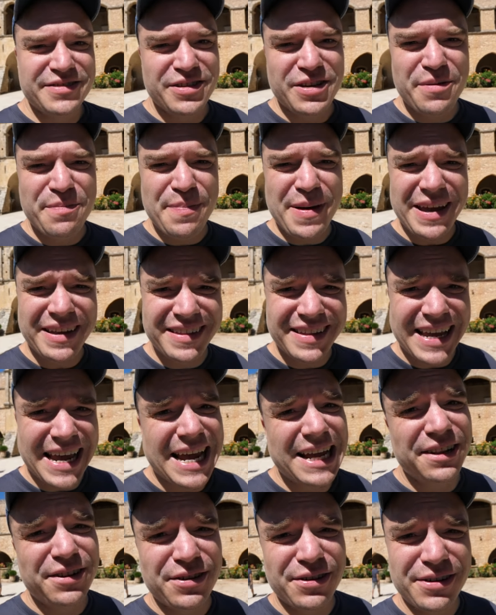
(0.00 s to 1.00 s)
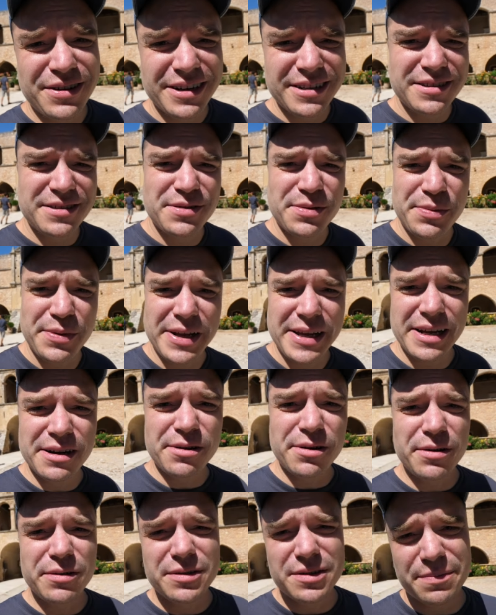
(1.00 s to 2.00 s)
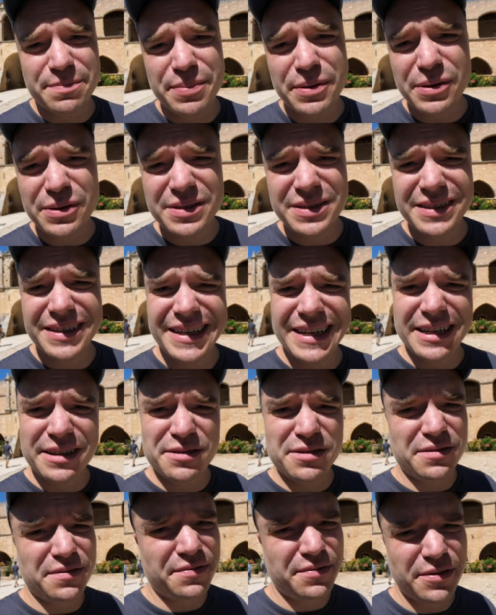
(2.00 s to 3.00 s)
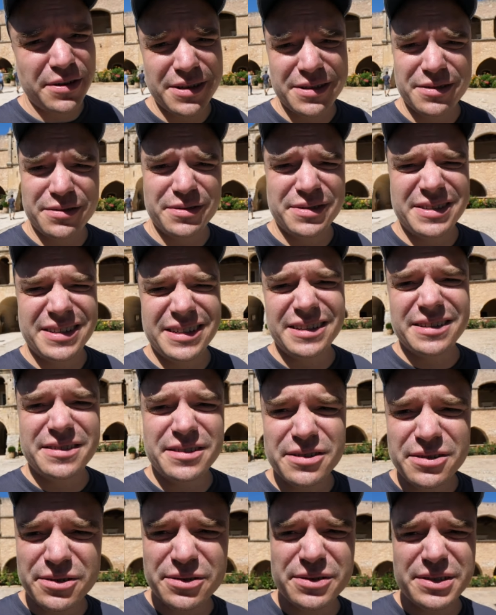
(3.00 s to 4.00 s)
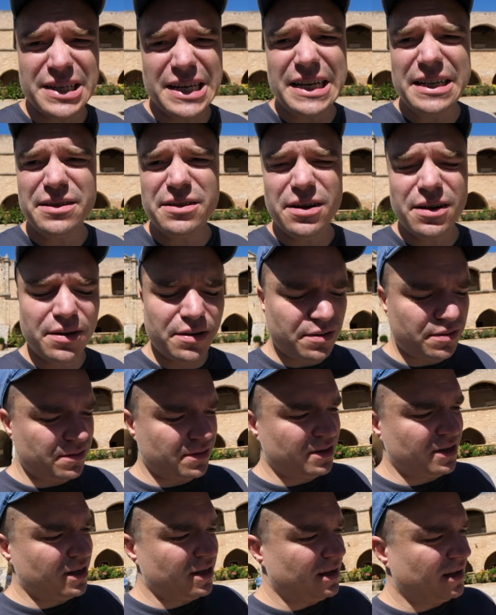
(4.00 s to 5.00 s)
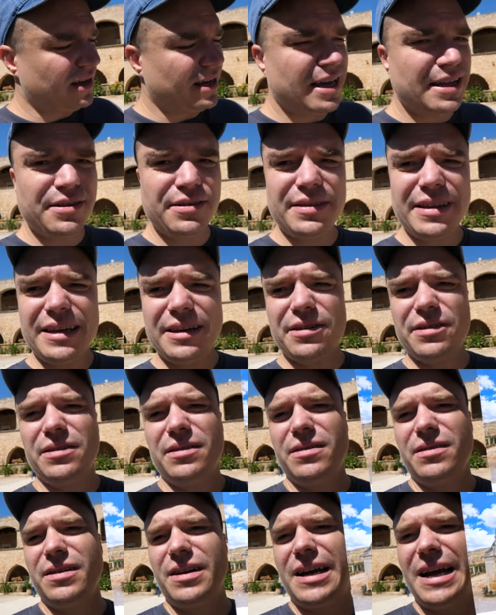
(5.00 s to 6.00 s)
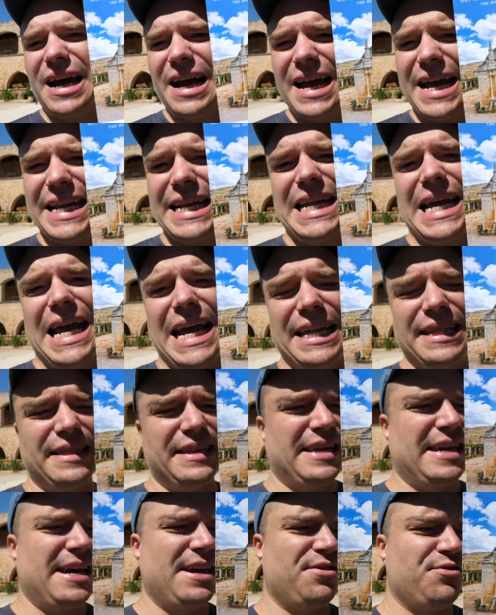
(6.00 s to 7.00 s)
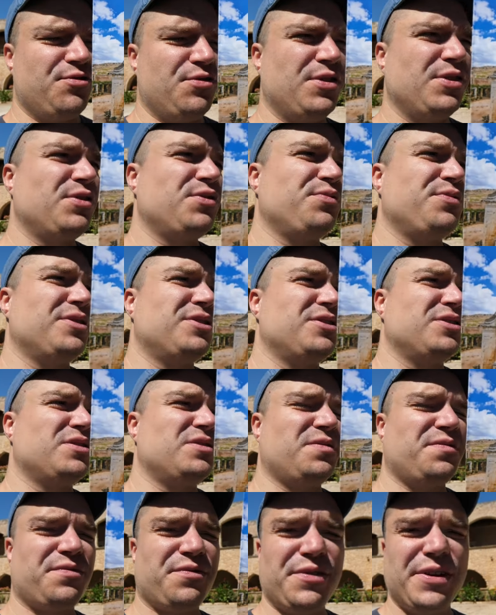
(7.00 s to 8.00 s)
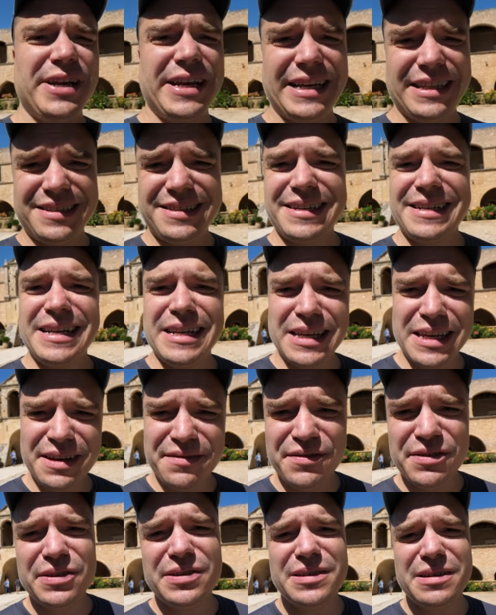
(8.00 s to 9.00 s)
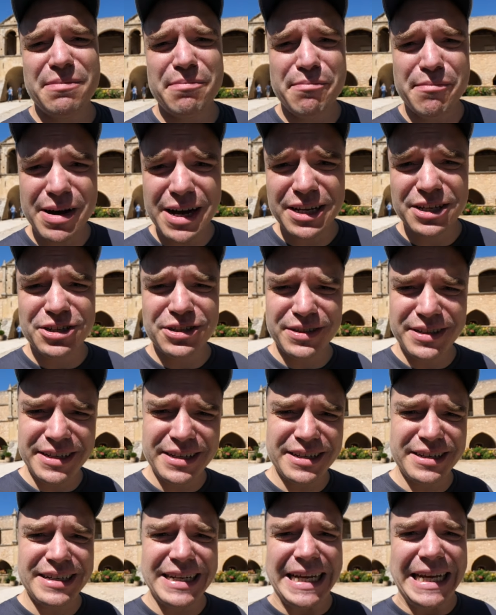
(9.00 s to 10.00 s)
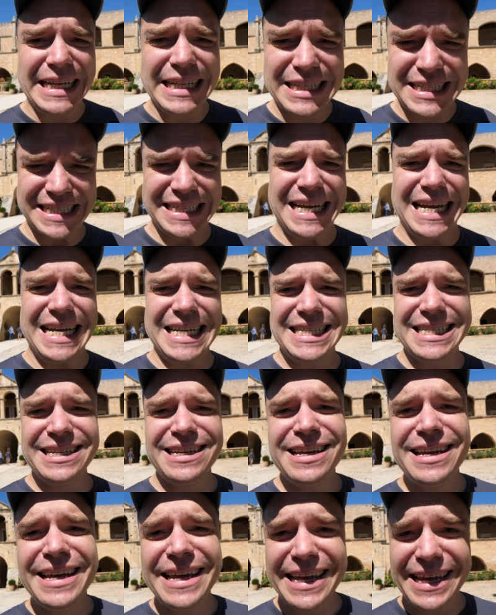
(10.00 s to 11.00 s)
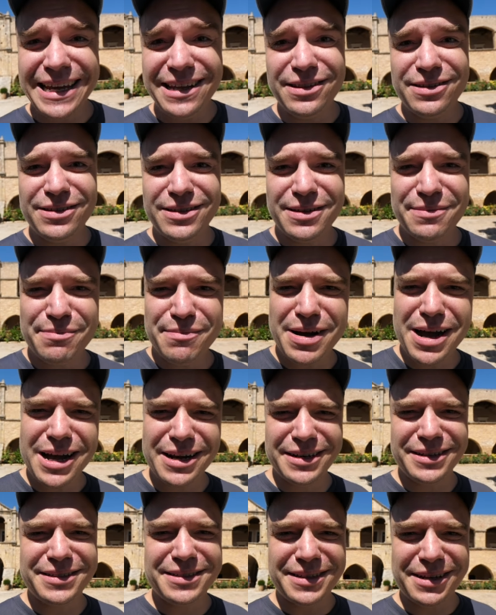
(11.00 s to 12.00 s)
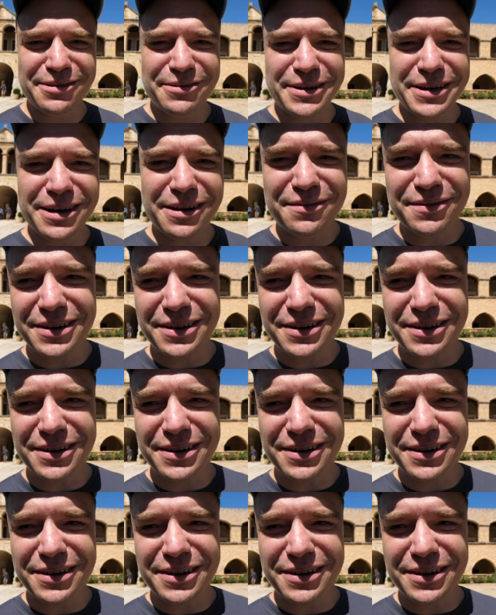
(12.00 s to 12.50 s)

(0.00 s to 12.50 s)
you pay to enter, it's three euros a person, kids are free, so six euros in total. And you take your little guide at the entrance, which is free. It's gonna give you some much needed insights into the monastery of